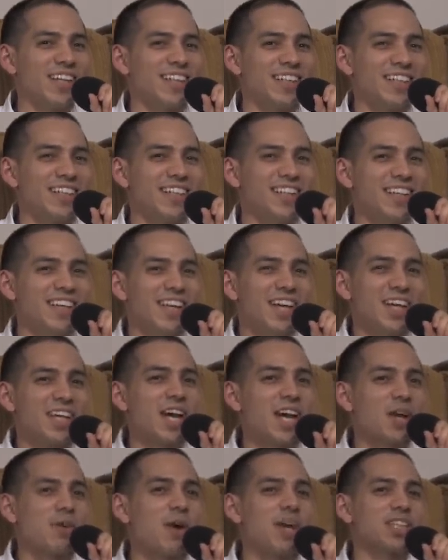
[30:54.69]
on? you
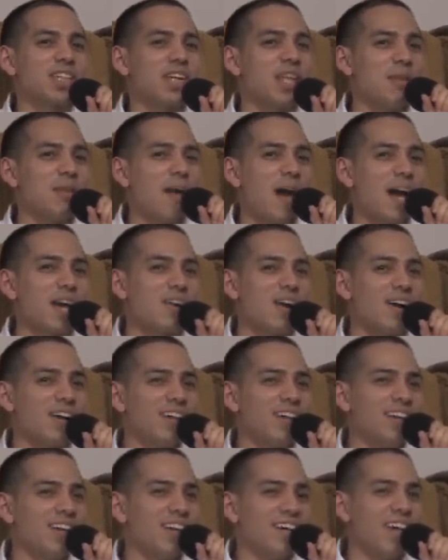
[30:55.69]
got a question in the
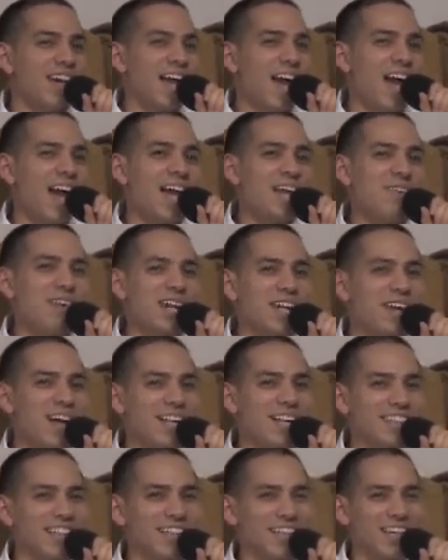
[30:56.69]
background? Hey, what a
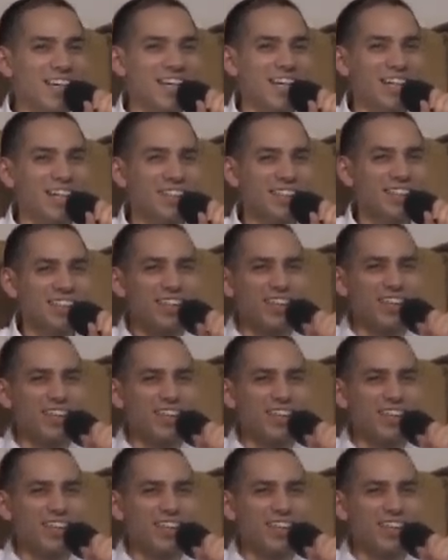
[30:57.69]
question, you